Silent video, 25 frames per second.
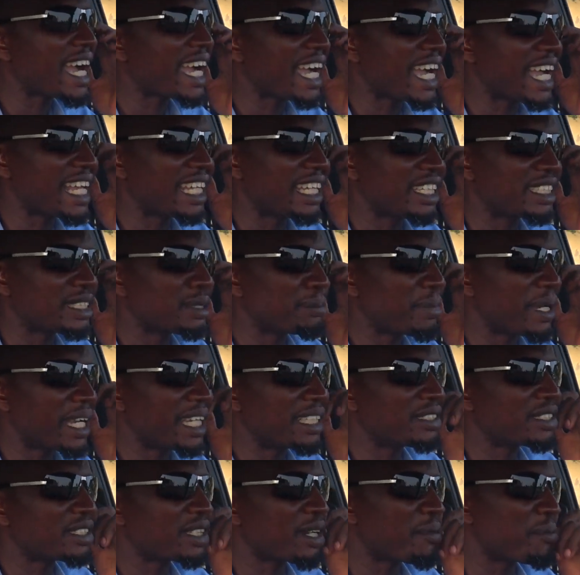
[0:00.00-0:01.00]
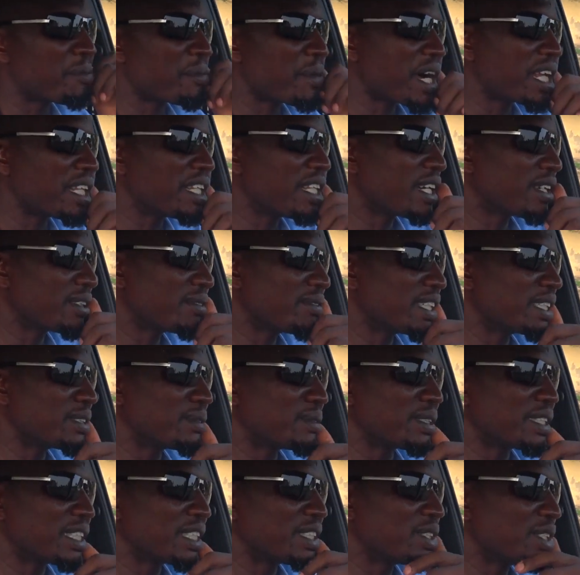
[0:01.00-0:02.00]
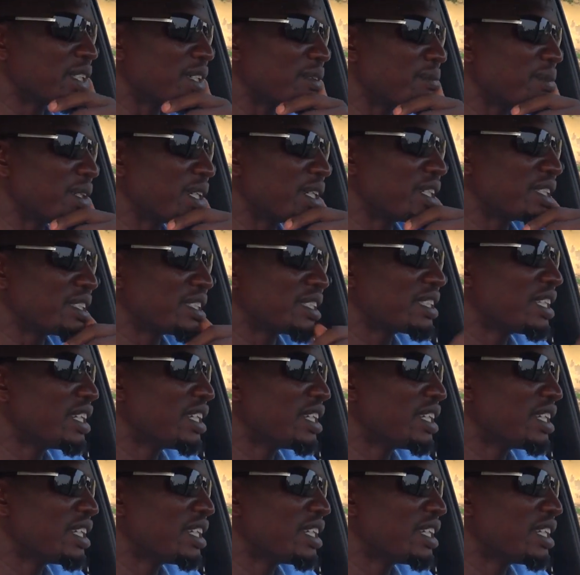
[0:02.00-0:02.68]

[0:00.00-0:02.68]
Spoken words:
kind of spent some money on transportation because